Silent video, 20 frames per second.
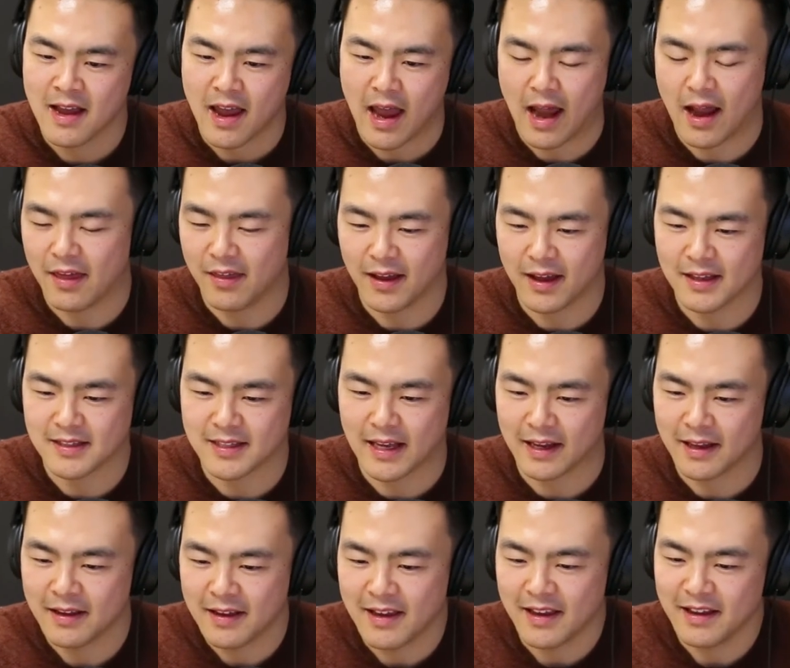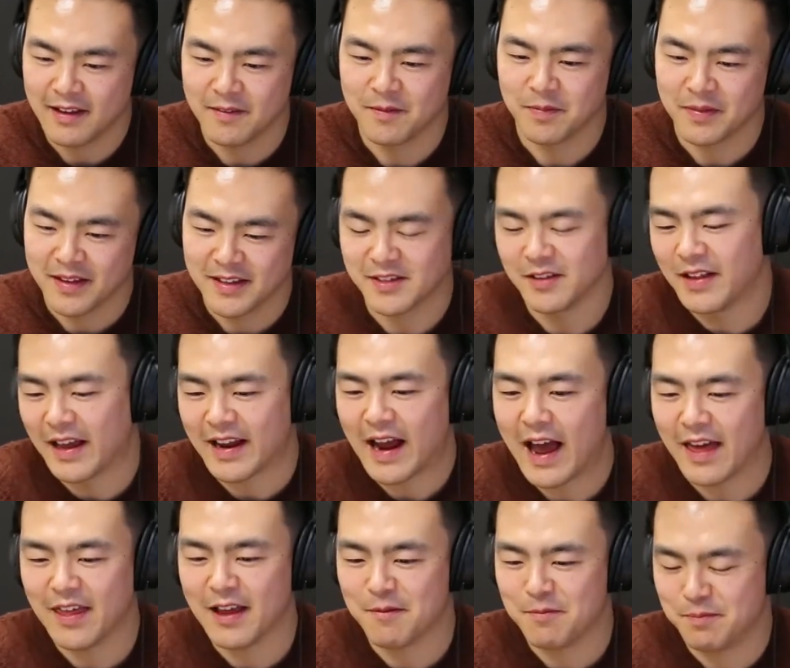And I think it's like, so like,
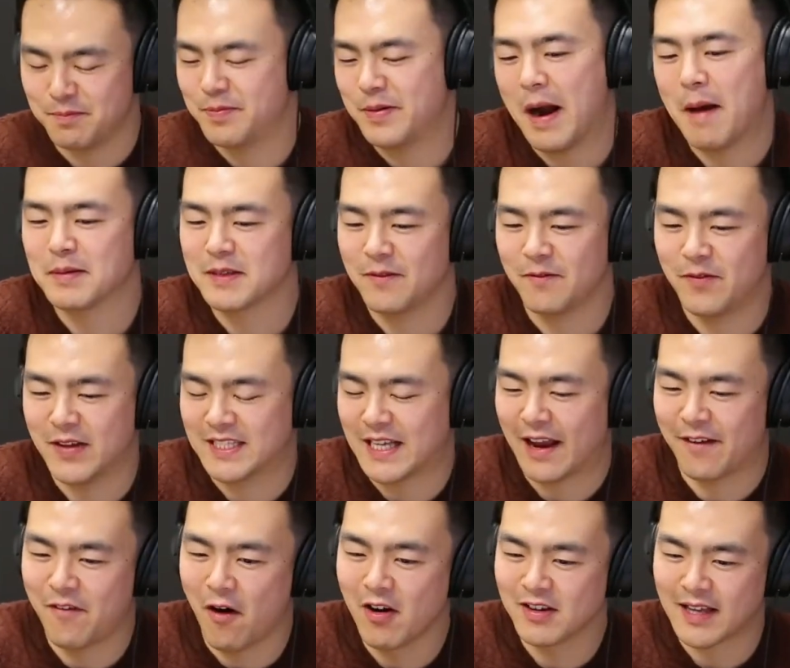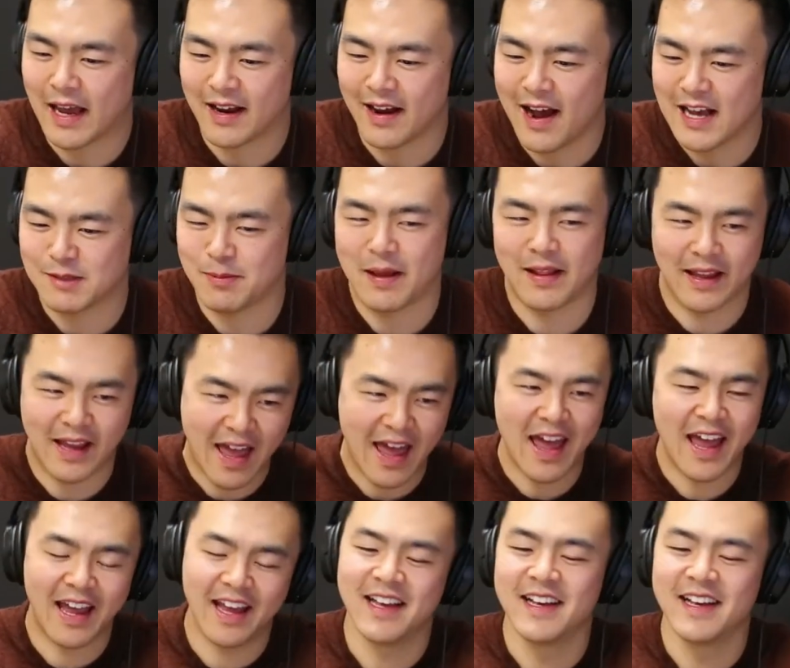I think perhaps it's like folks like us being like, hey,